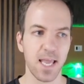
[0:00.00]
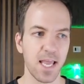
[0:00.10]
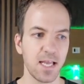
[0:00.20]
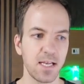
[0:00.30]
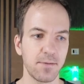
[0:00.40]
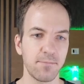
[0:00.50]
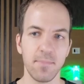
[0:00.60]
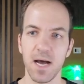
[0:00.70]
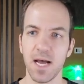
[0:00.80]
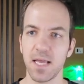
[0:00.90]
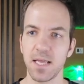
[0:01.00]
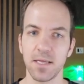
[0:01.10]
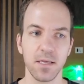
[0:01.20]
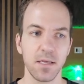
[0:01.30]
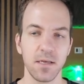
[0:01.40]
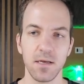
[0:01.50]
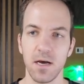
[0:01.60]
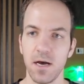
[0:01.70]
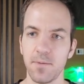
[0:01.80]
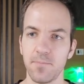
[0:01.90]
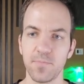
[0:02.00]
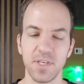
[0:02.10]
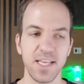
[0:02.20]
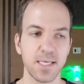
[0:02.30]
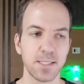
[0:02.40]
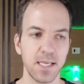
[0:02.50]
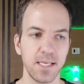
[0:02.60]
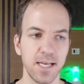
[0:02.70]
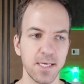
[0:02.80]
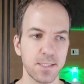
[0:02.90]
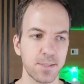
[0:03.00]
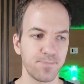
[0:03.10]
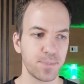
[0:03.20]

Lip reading: and my next index.